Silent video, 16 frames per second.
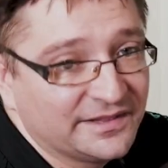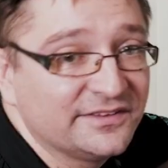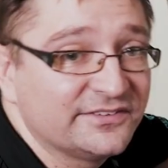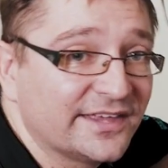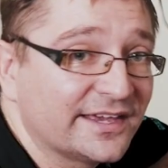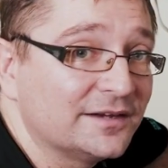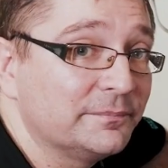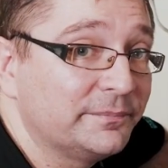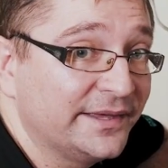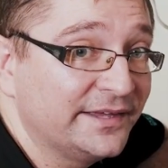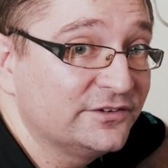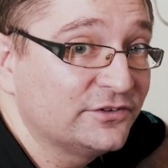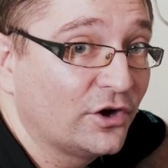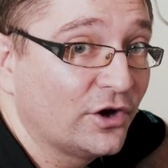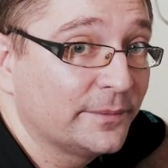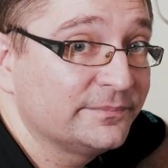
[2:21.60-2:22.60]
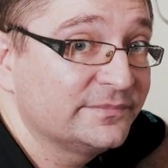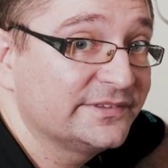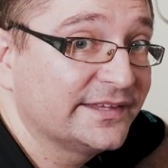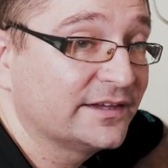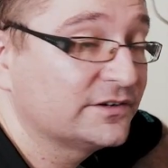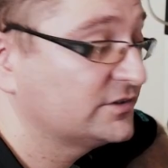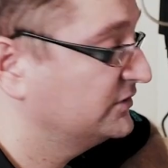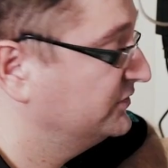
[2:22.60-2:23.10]
millisecond ping time
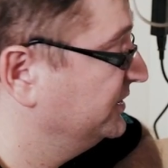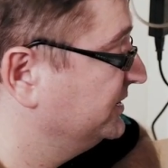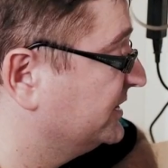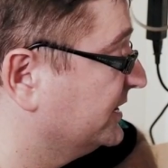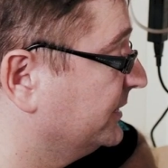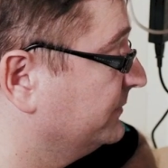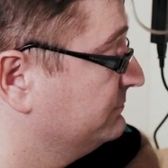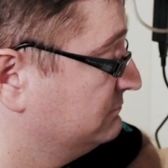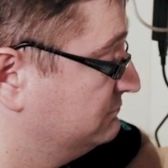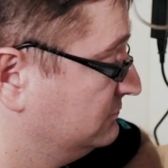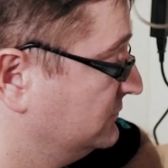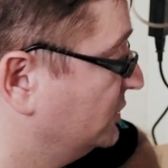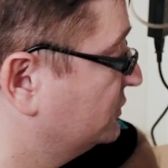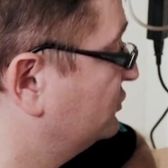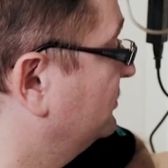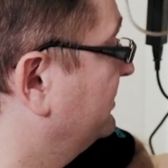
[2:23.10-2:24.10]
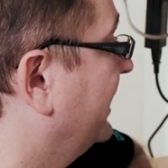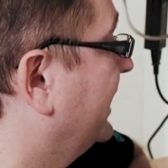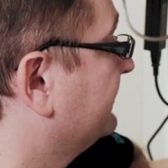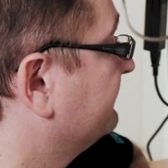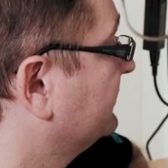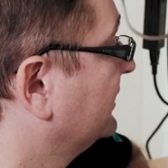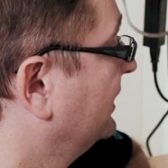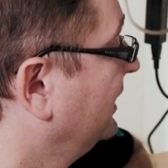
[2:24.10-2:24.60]
down to Sydney. Not too
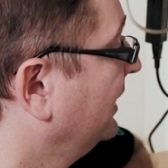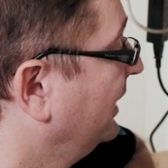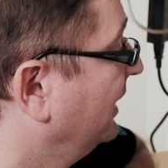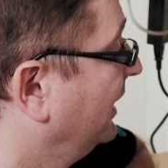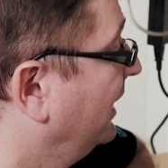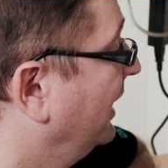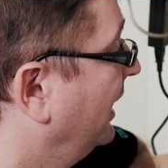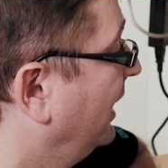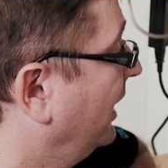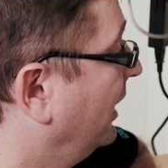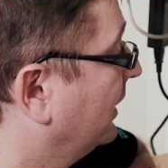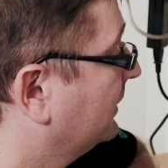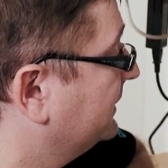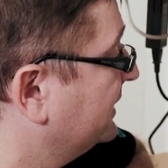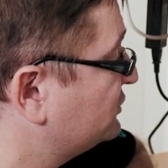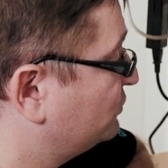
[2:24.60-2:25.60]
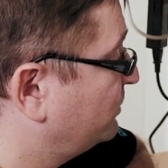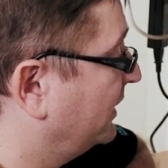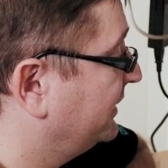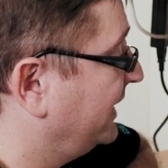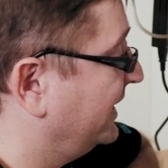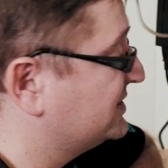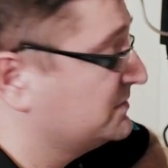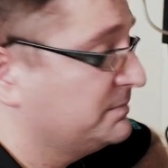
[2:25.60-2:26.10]
bad. Let's
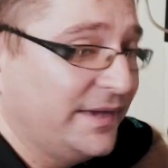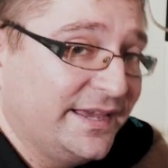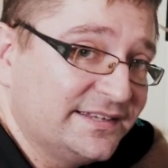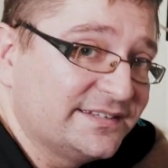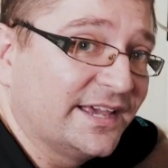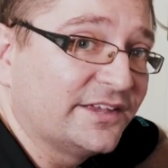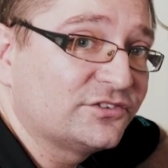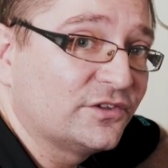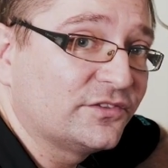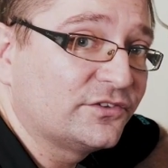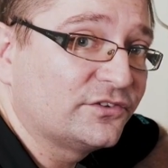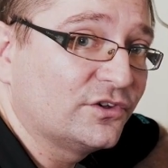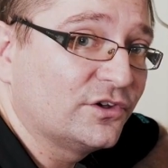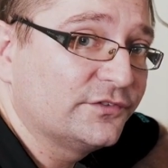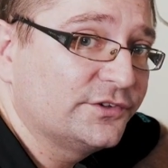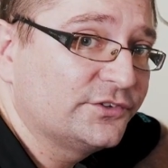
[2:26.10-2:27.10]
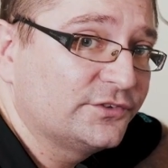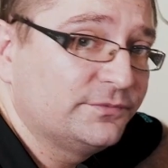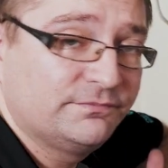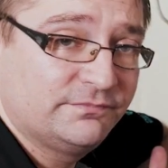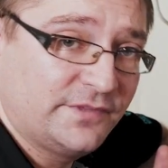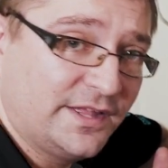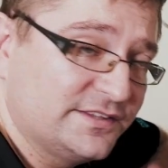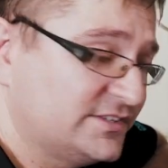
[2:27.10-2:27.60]
run a speed test on the
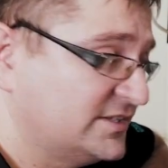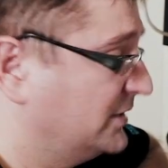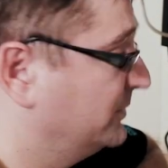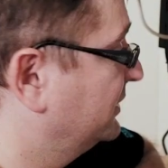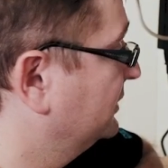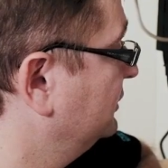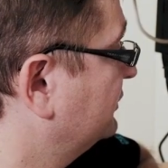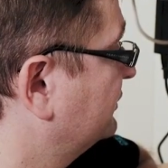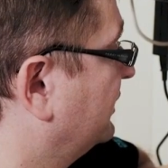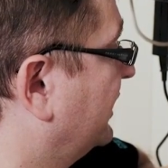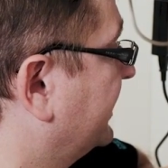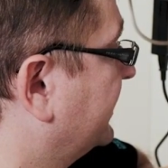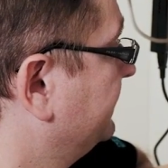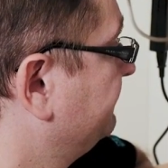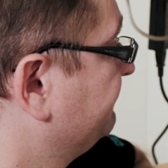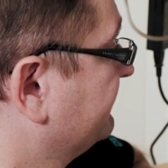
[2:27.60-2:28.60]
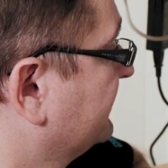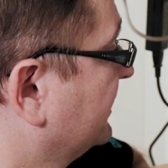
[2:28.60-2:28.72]
service and see what it looks like.